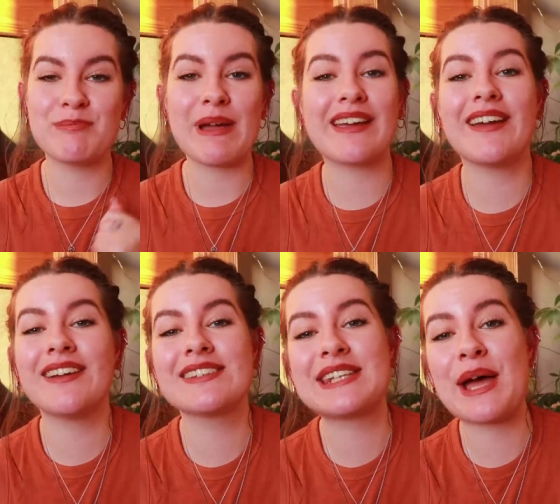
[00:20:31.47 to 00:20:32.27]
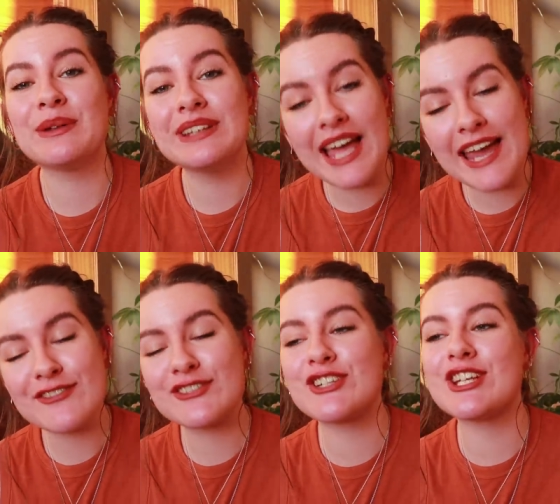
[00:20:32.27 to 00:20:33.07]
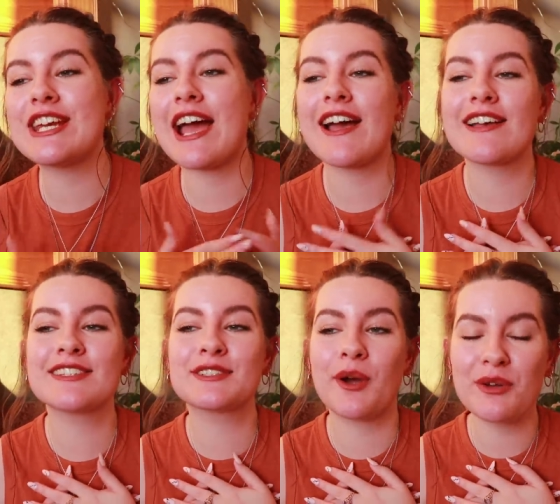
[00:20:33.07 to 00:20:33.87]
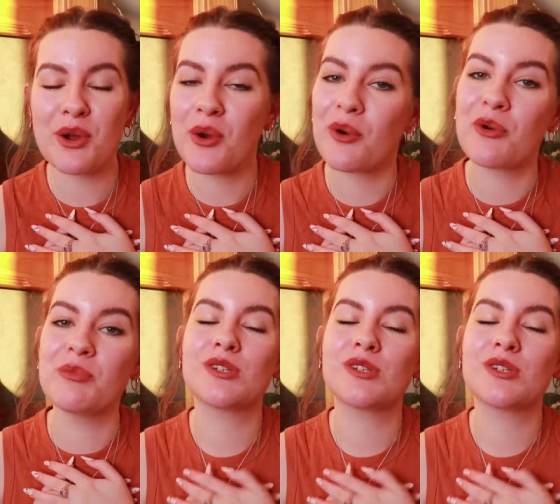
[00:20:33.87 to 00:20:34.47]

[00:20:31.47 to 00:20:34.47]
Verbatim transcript: Becca has now left. She has gone home.